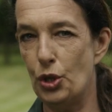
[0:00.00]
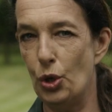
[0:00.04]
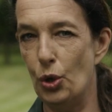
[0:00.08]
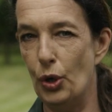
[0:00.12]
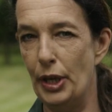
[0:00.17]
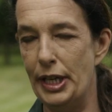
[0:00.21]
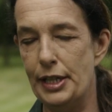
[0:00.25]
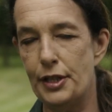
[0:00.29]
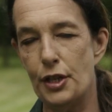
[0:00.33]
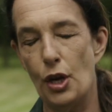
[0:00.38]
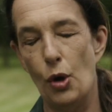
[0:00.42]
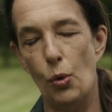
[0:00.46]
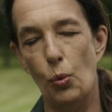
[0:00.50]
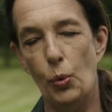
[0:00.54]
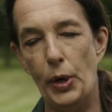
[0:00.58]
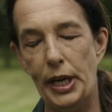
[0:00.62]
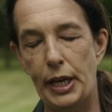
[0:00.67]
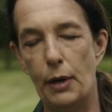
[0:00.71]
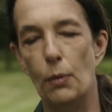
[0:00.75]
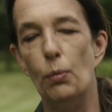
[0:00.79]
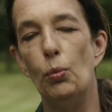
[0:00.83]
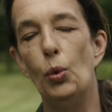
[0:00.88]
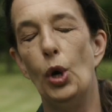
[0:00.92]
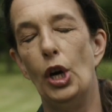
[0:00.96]
toys,
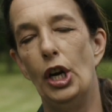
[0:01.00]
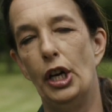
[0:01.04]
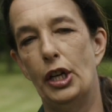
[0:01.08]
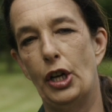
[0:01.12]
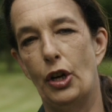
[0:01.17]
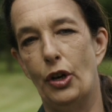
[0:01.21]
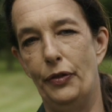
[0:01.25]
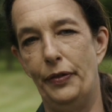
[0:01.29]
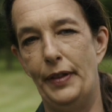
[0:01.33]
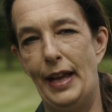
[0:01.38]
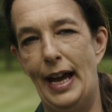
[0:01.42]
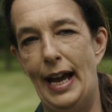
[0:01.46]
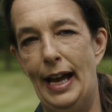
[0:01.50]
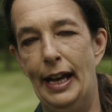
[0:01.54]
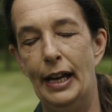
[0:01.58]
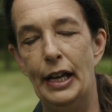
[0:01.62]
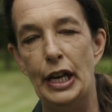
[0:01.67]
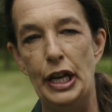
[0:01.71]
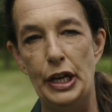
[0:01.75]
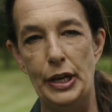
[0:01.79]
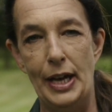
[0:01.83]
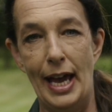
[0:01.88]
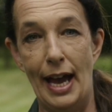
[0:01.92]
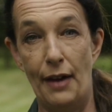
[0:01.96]
we can work on that.
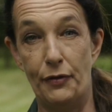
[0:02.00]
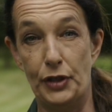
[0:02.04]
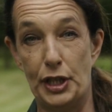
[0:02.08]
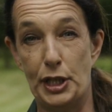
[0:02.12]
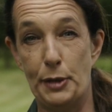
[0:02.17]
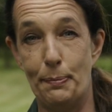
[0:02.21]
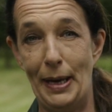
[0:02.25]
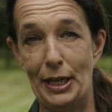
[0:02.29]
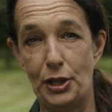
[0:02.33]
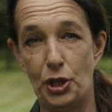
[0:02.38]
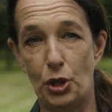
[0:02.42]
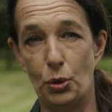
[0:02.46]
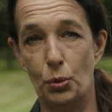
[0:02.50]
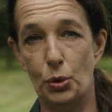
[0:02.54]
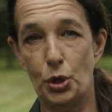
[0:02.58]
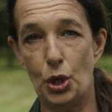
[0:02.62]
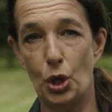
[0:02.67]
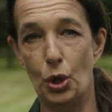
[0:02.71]
You have a special